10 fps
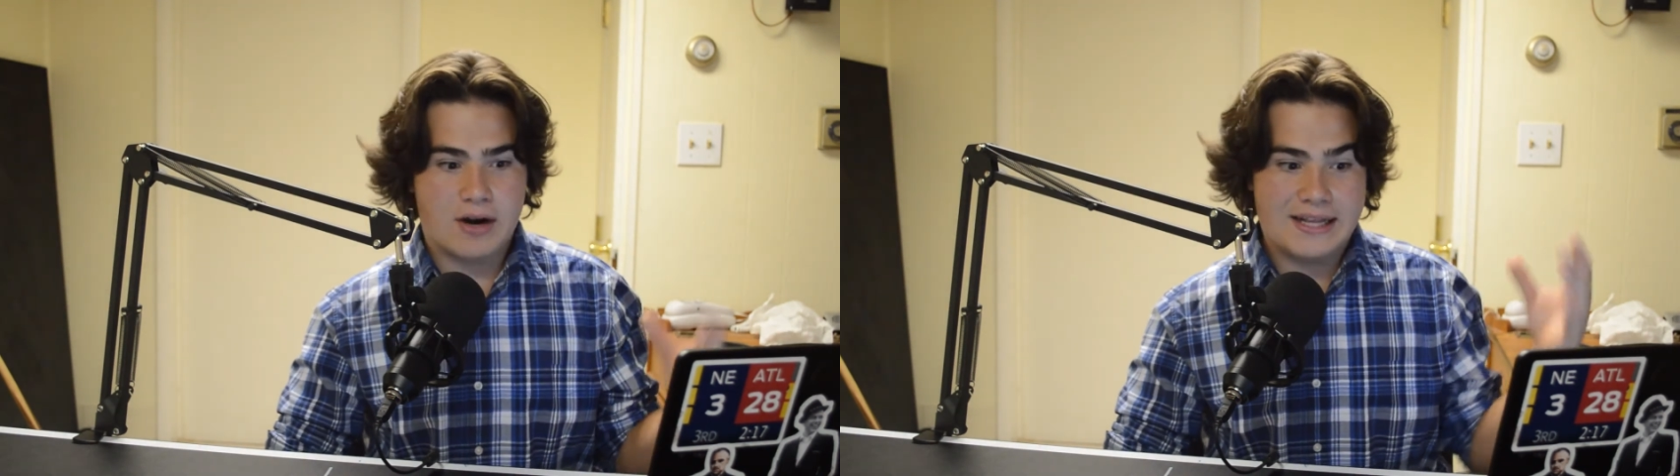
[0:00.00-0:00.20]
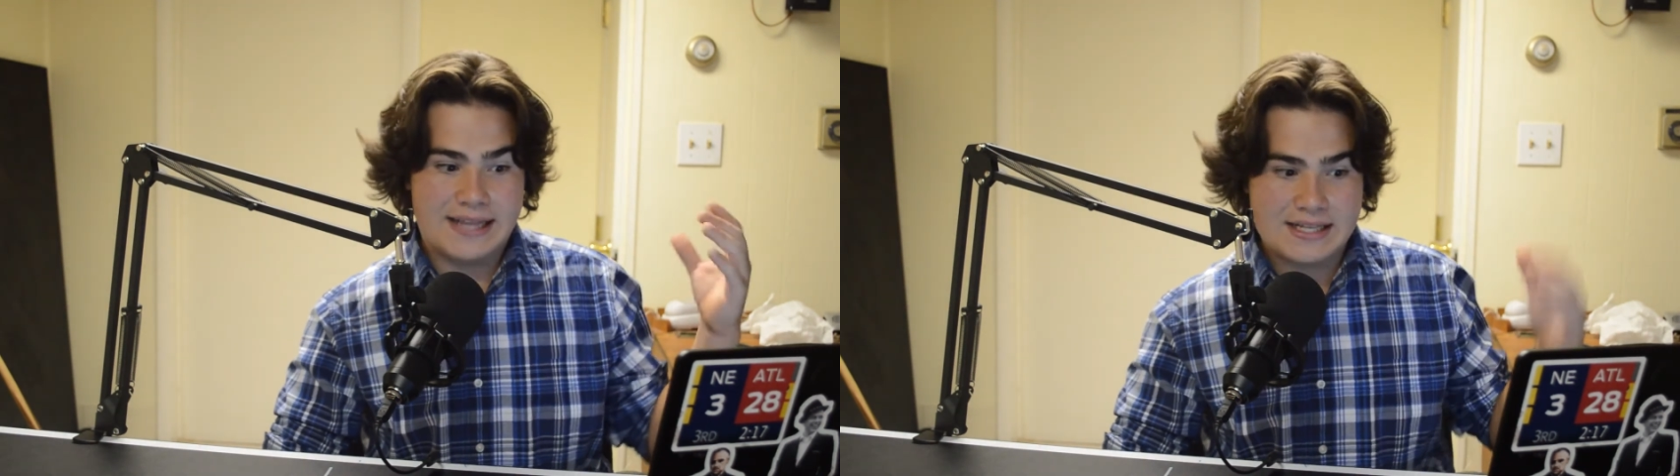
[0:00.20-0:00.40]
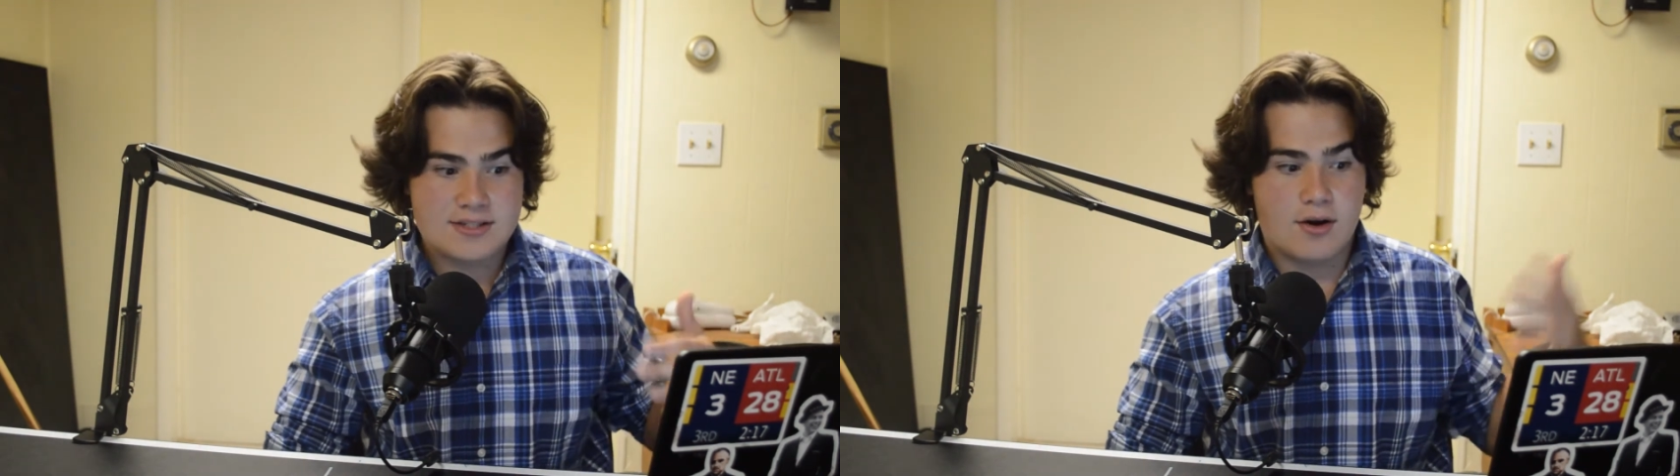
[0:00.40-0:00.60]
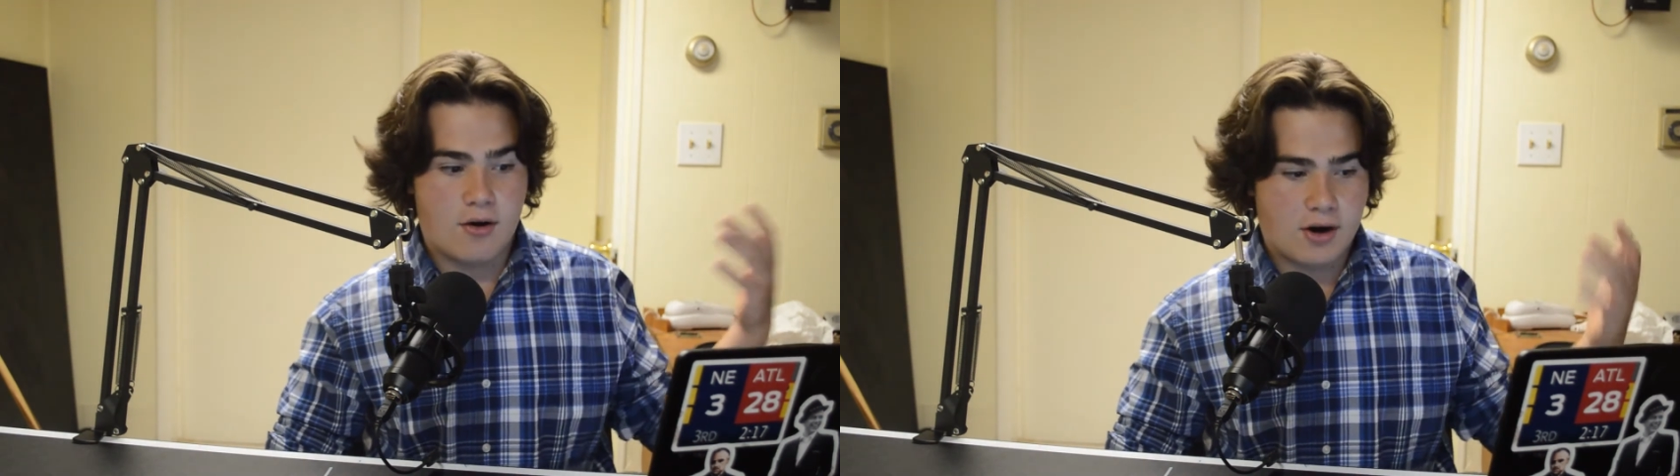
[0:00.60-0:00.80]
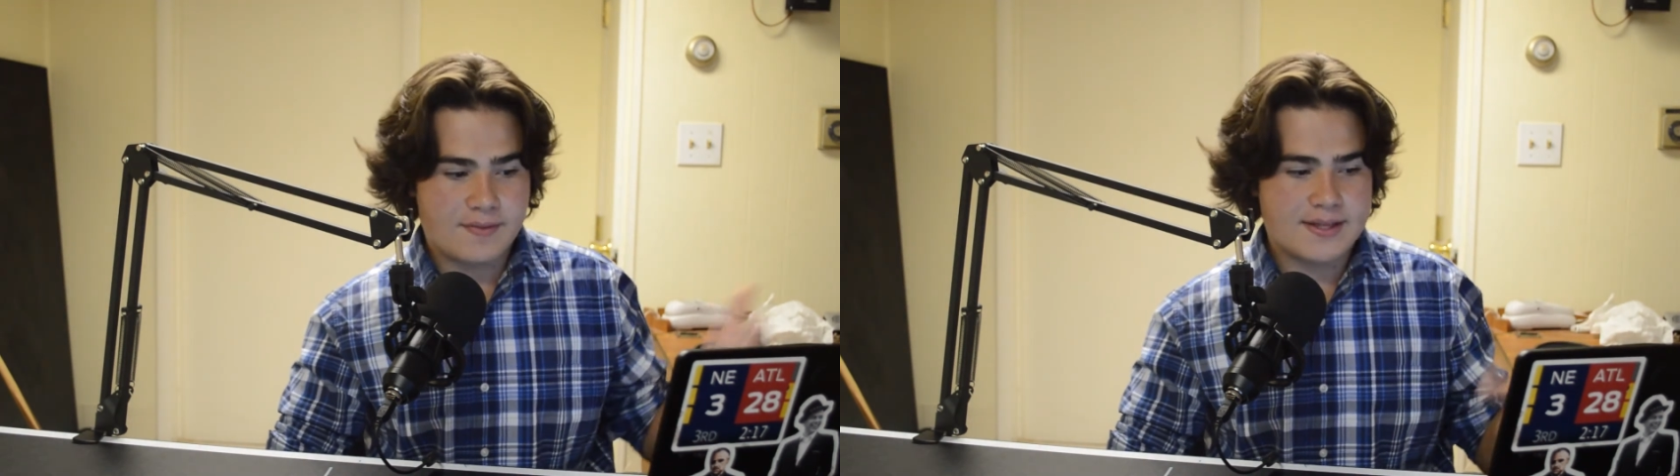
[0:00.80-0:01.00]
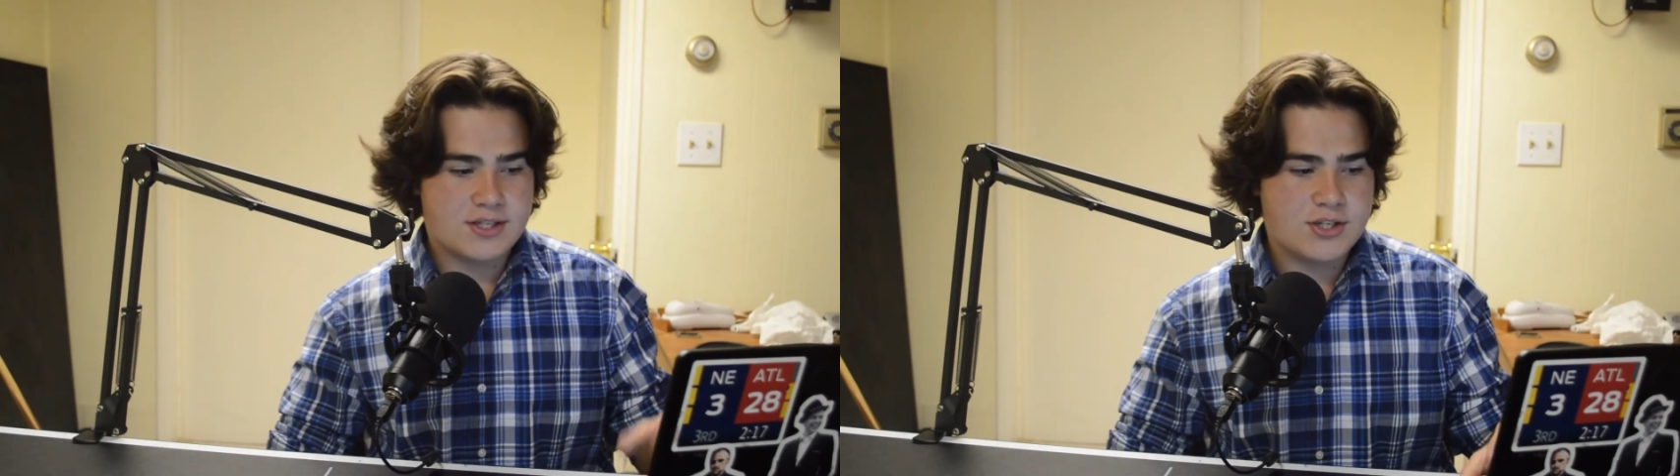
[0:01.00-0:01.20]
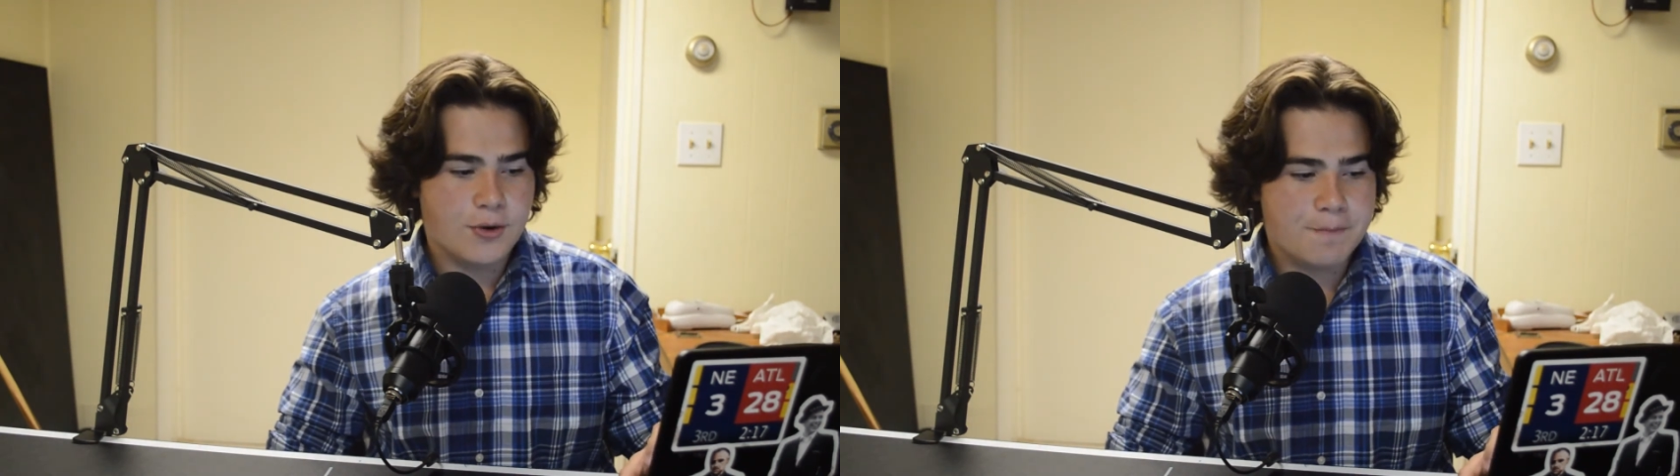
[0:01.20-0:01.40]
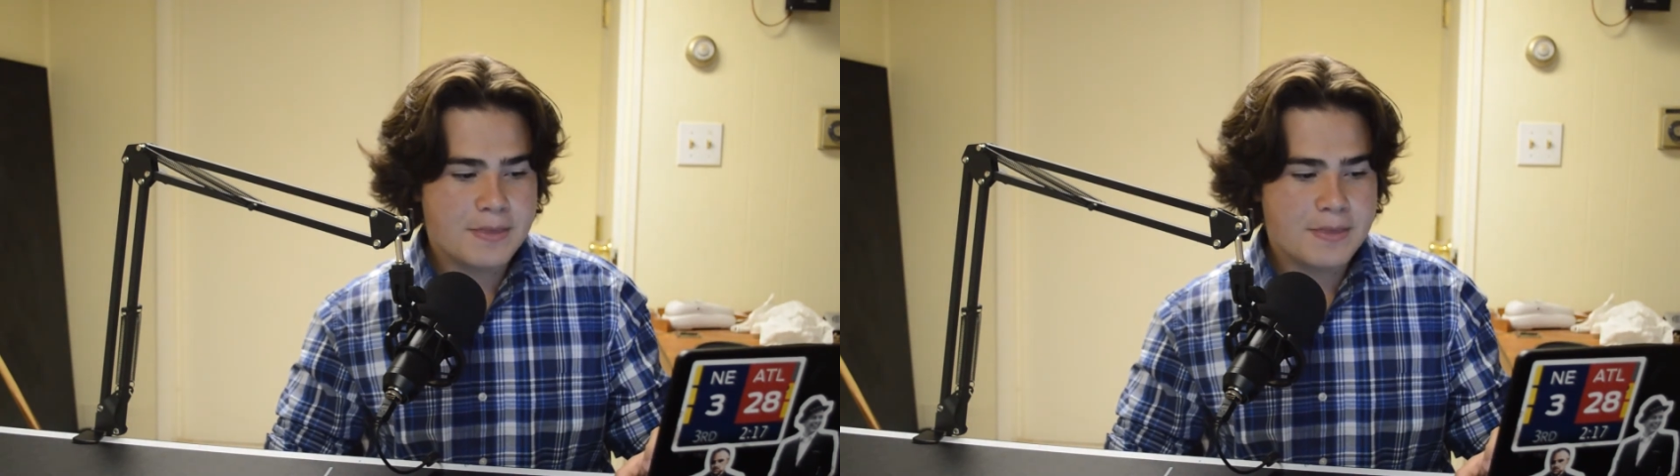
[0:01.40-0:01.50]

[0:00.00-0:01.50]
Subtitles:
and that's a hard thing to do.